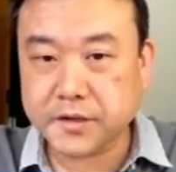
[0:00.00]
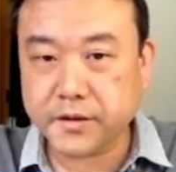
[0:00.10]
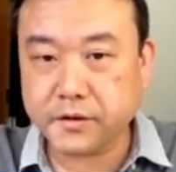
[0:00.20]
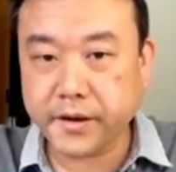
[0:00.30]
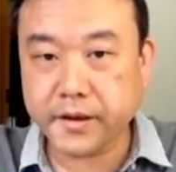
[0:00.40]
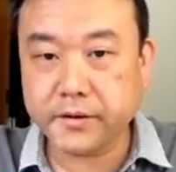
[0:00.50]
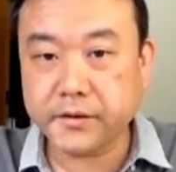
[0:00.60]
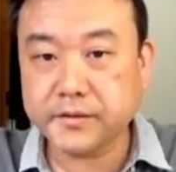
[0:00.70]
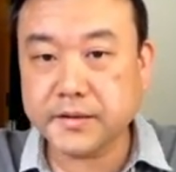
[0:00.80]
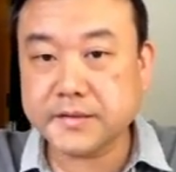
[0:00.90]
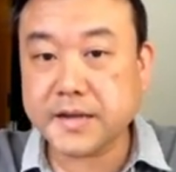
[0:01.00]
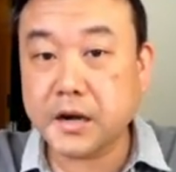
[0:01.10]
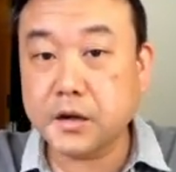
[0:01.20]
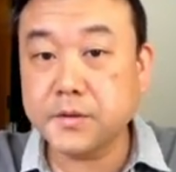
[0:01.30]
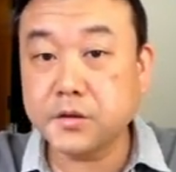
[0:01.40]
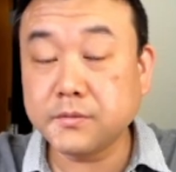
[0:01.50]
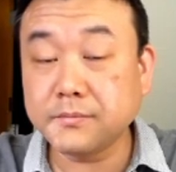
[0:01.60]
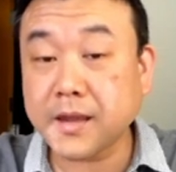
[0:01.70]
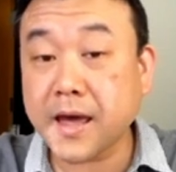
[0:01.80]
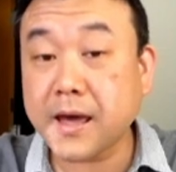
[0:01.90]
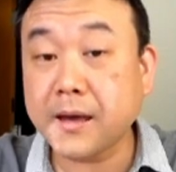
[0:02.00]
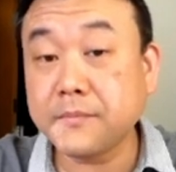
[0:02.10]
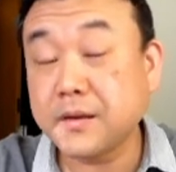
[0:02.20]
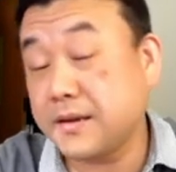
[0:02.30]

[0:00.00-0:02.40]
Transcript: generator, this aluminum tab,